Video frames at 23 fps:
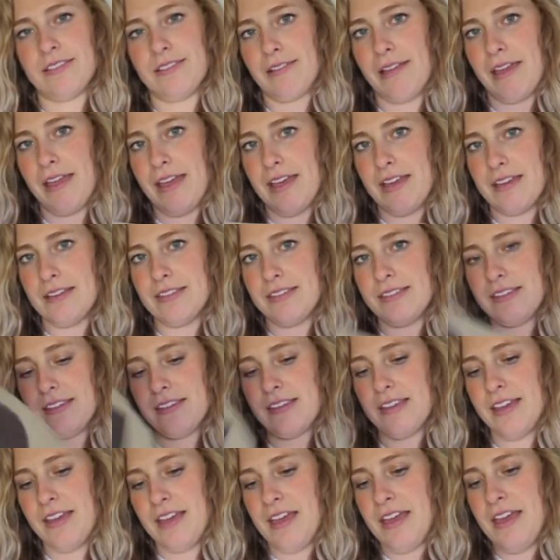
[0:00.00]
legs
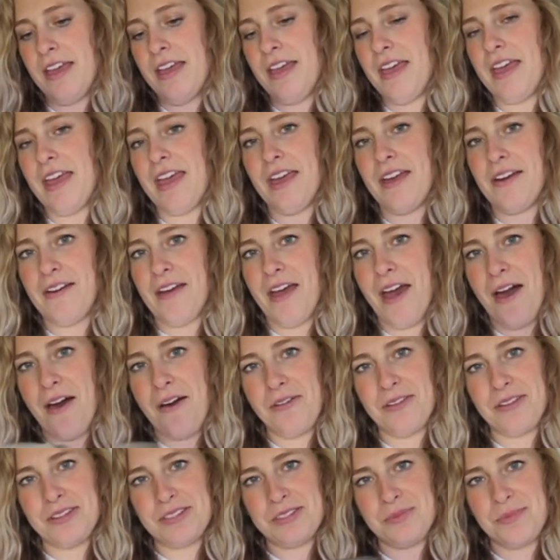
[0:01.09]
air
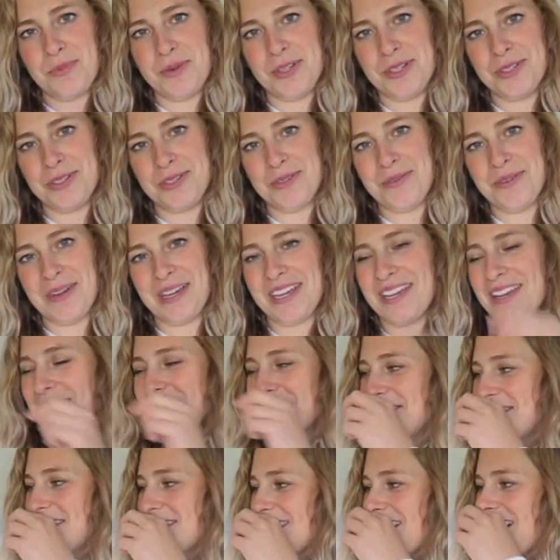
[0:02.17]
out and it's moisture wicking,
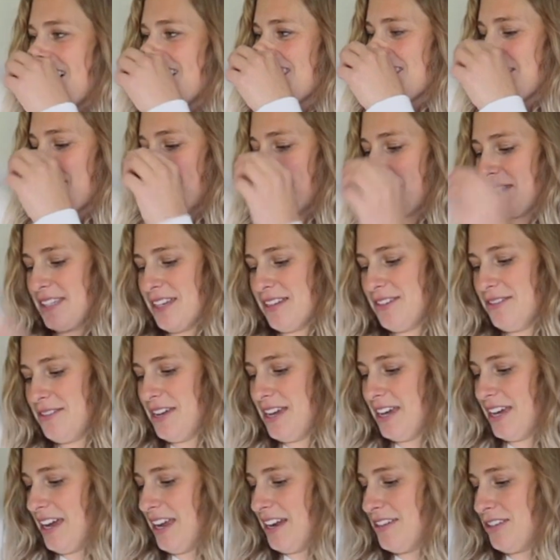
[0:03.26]
which is awesome because I do
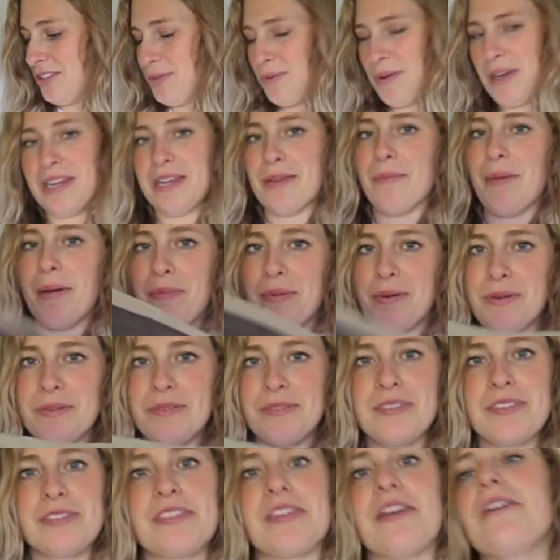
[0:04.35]
get kind of sweaty in my
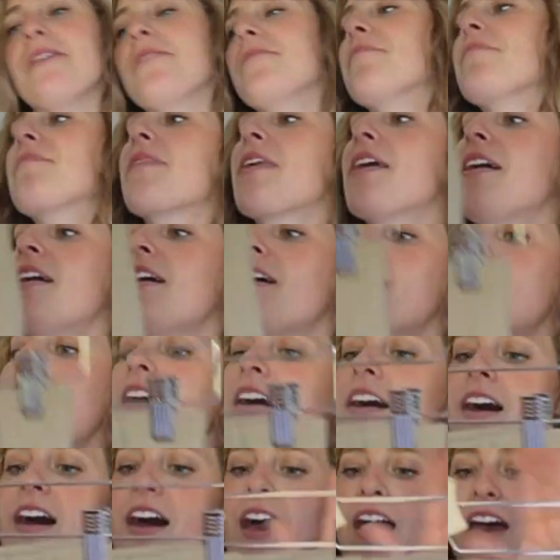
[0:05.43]
boots. So
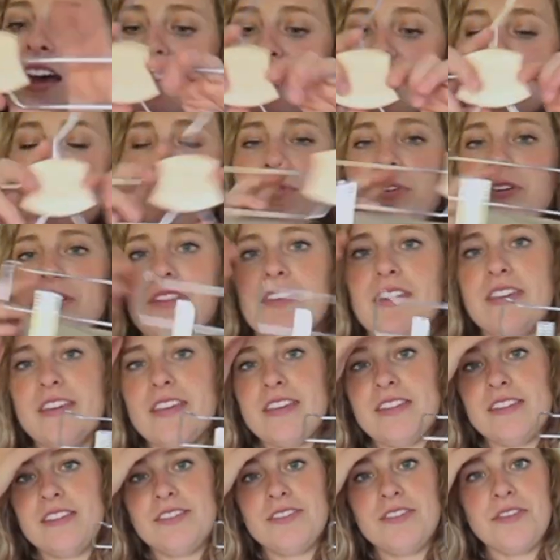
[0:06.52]
I actually wore
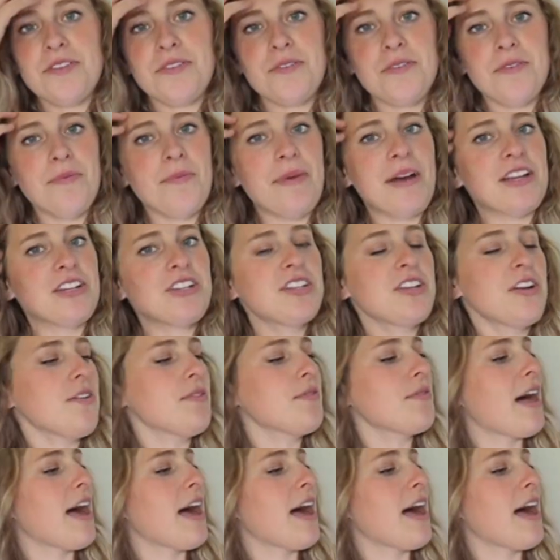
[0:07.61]
these to my show